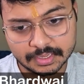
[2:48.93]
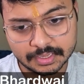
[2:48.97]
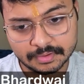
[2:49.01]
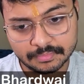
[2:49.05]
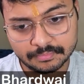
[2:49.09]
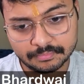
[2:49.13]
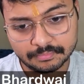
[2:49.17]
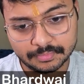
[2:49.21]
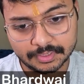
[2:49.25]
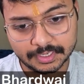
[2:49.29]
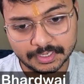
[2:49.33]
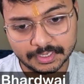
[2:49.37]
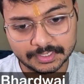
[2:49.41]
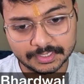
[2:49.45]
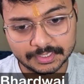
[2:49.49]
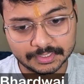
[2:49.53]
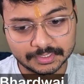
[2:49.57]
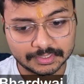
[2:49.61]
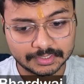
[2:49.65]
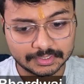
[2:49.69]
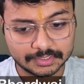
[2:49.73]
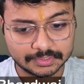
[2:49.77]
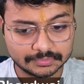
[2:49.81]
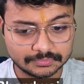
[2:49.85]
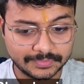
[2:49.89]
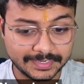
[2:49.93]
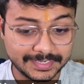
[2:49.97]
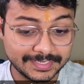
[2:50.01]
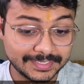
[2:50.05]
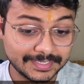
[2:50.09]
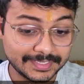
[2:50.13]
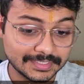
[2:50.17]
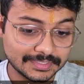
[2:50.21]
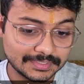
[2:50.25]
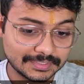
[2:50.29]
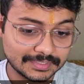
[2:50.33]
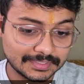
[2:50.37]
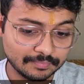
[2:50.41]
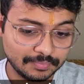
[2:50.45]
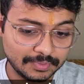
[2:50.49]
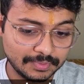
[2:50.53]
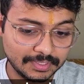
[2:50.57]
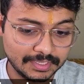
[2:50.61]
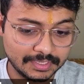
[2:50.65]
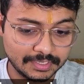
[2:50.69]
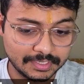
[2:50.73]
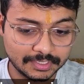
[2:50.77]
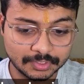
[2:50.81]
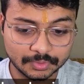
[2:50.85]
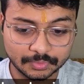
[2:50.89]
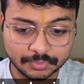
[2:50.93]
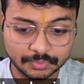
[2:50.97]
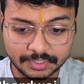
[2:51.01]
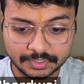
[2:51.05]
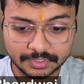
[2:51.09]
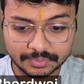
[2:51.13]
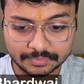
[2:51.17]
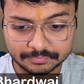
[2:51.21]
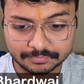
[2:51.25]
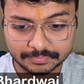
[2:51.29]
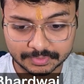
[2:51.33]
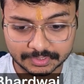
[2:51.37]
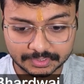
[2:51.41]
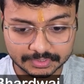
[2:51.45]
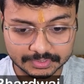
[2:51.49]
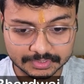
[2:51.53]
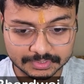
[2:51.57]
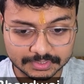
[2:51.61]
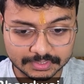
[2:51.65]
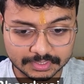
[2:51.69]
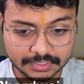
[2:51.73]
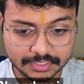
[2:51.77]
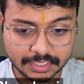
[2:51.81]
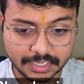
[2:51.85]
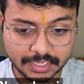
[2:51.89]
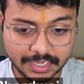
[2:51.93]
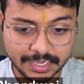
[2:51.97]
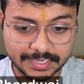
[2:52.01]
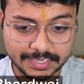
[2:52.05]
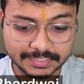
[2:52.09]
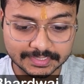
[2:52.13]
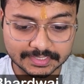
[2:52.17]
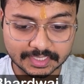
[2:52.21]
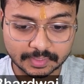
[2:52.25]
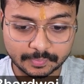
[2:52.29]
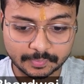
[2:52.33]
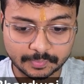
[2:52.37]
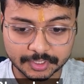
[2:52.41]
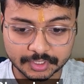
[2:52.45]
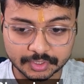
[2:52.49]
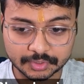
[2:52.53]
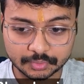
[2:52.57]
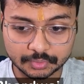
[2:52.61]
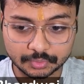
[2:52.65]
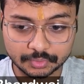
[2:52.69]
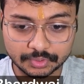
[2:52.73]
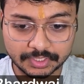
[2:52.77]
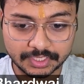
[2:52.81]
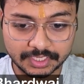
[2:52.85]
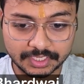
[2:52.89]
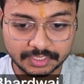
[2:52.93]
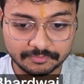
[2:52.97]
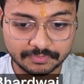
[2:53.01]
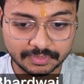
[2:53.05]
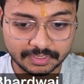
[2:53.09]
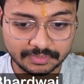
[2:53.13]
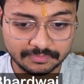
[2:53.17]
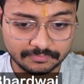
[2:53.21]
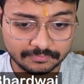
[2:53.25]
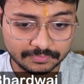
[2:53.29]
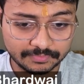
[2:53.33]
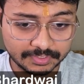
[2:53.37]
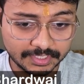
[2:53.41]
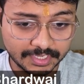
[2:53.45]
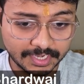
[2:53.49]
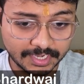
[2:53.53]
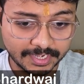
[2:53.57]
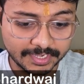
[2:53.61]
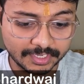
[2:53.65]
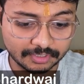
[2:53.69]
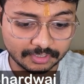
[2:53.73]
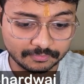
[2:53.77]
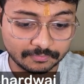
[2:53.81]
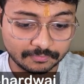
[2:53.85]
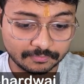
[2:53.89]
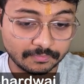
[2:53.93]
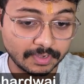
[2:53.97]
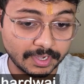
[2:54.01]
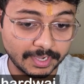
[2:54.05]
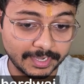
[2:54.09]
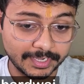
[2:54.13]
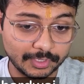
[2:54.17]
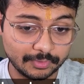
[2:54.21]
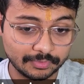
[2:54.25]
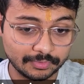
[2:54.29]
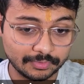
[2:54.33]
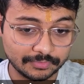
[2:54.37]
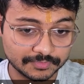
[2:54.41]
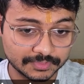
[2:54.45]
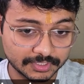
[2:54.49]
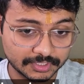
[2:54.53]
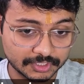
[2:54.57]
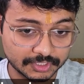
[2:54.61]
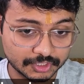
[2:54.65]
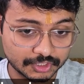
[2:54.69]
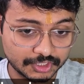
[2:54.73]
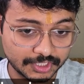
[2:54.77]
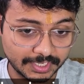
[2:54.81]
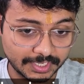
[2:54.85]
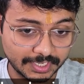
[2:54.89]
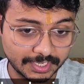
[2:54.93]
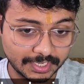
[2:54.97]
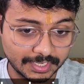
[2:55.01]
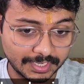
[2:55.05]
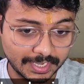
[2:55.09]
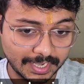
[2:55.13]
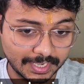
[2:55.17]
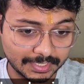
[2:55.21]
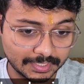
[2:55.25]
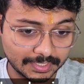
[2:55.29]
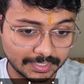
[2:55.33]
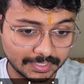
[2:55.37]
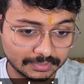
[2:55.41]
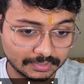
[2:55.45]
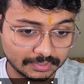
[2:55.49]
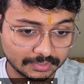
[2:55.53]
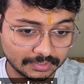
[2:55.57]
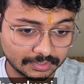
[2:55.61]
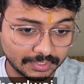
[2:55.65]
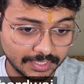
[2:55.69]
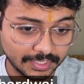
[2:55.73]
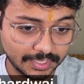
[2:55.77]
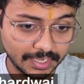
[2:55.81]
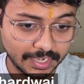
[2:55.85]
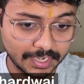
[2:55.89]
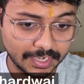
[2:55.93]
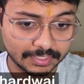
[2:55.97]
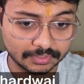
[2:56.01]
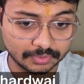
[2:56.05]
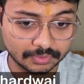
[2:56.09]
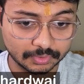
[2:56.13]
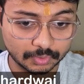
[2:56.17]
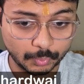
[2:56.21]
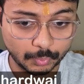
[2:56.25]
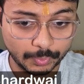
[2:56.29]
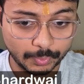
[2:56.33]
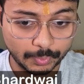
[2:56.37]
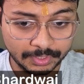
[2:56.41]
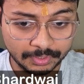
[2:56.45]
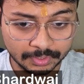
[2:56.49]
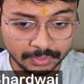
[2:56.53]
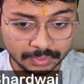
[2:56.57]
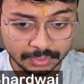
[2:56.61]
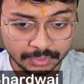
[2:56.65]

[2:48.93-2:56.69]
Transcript: but white can simply ignore it because knight is coming to d5 with the idea of knight to f6 check, attacking the king and the queen.